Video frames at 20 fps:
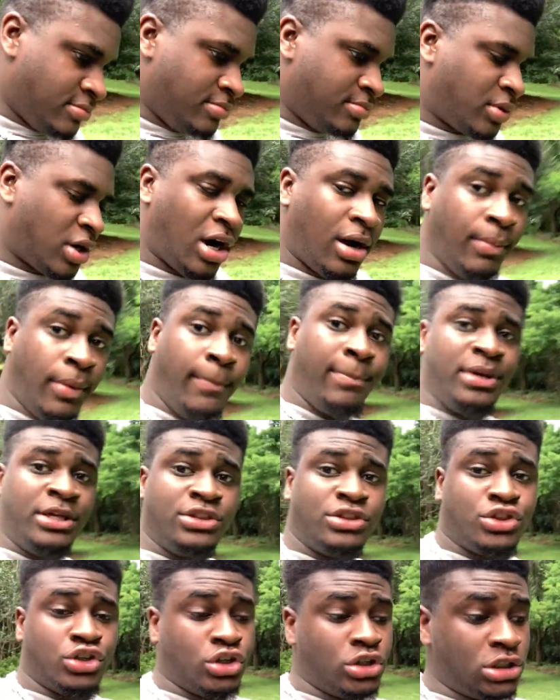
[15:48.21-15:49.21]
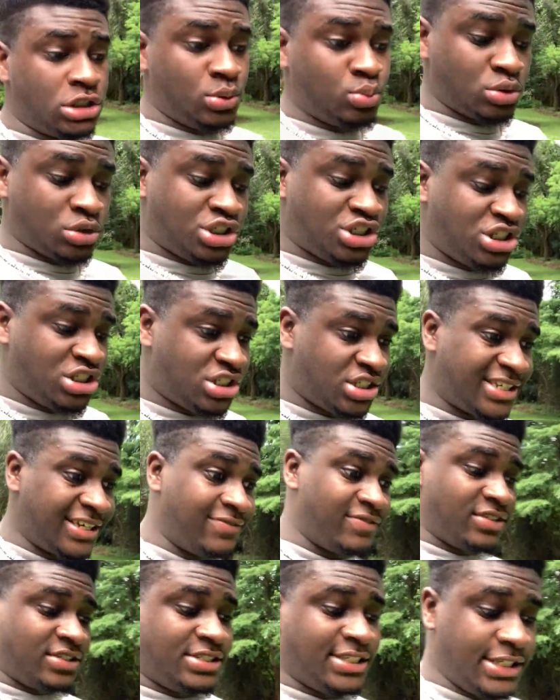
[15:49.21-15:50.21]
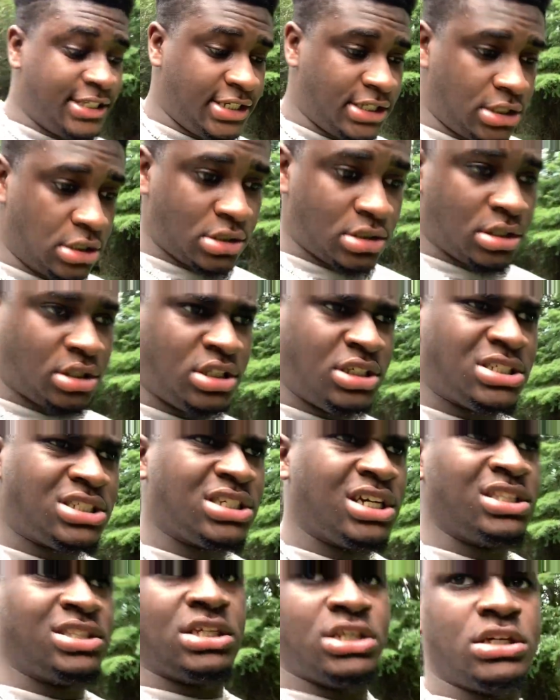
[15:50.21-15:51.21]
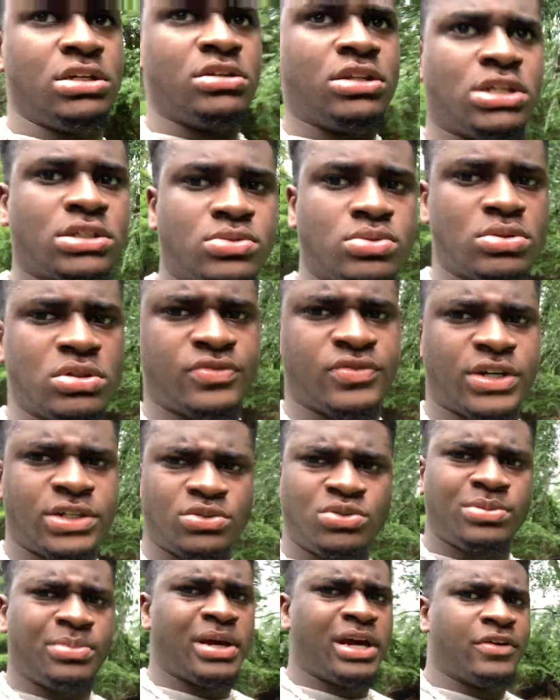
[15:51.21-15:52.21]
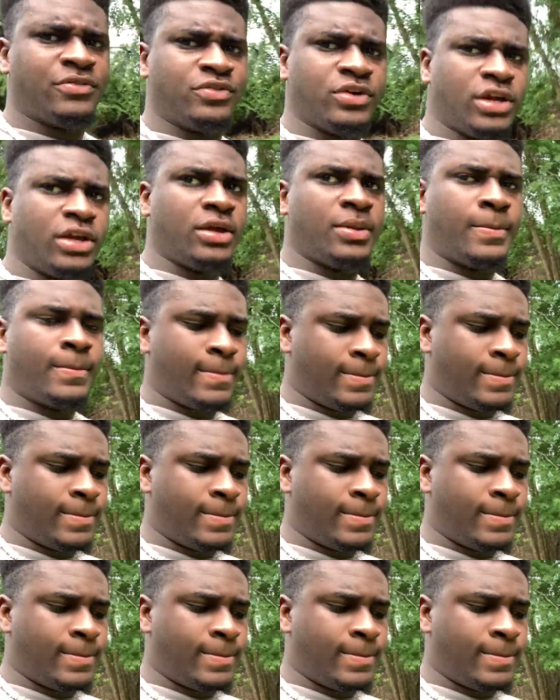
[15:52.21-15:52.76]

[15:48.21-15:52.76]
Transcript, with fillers: Bro, I'm gonna be thirty when she's seventeen. At least I think that's if I do the math right.